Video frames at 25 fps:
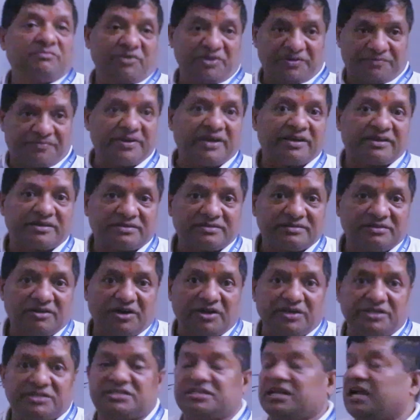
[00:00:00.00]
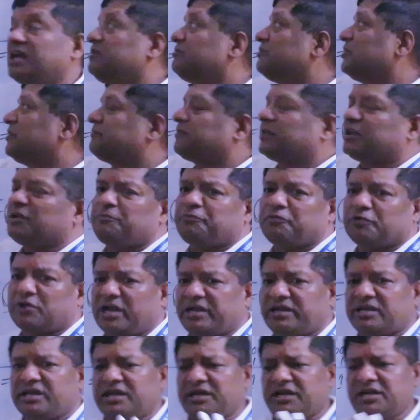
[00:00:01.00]
modifier. Unsigned modifier. If you
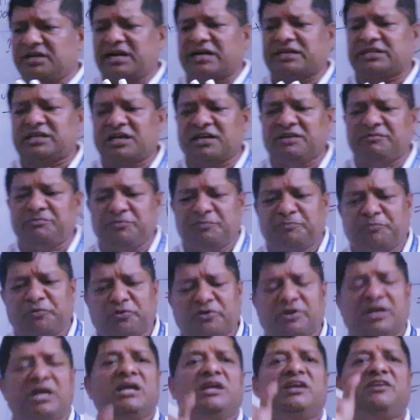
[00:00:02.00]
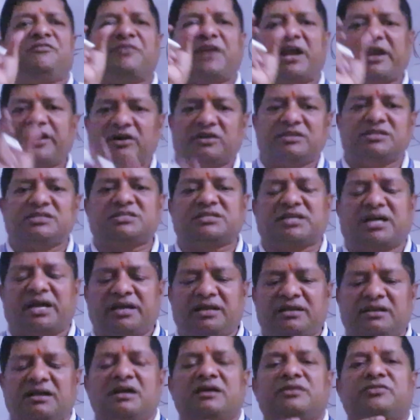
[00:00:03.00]
write any data type before, if you write
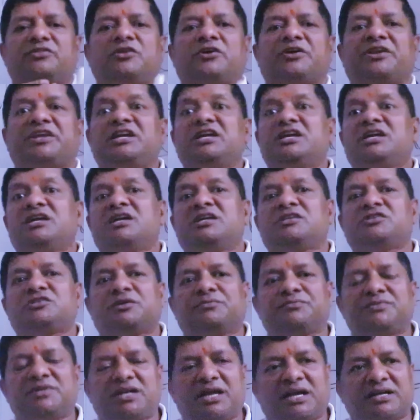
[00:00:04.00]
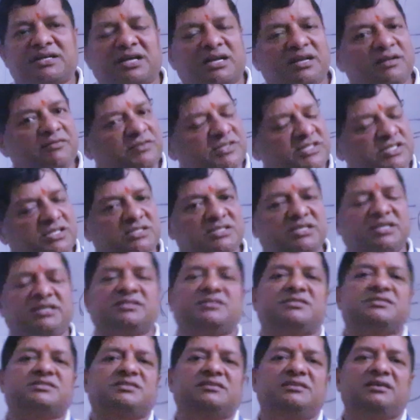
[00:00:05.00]
unsigned, the range of the data type is
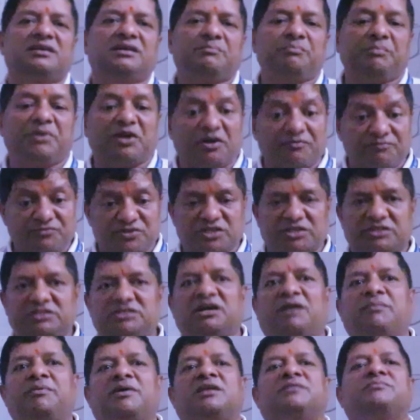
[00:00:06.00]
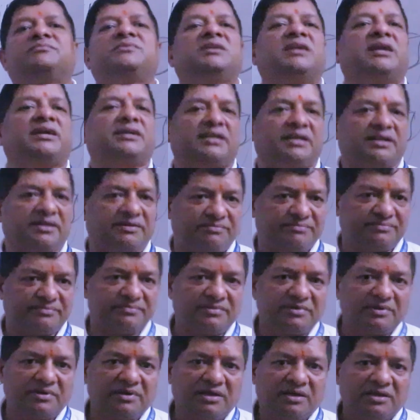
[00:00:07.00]
changed, becomes double of the data type.
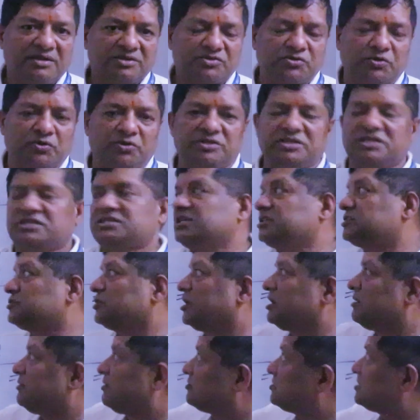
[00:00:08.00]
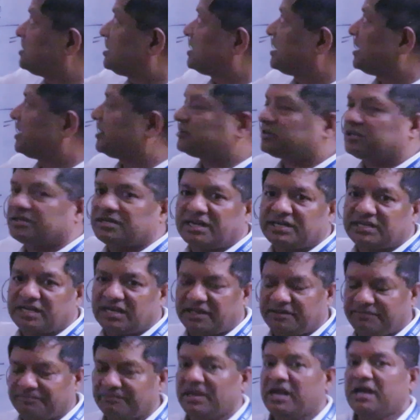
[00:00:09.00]
So this is all about the character data
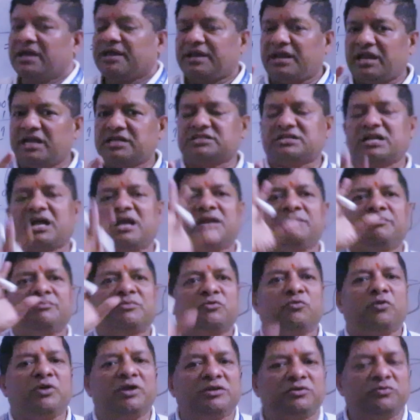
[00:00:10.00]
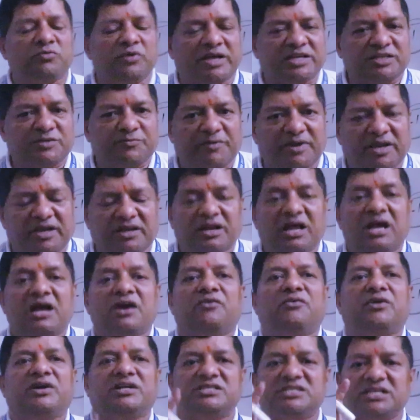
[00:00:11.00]
type. Next I am going to explain
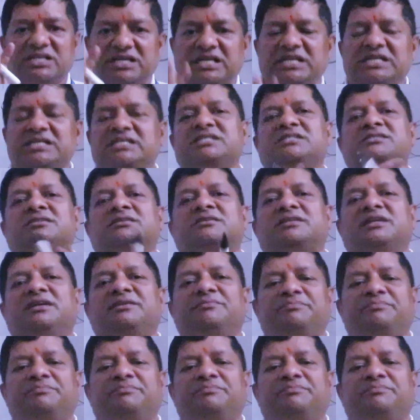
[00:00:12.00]
what is integer type.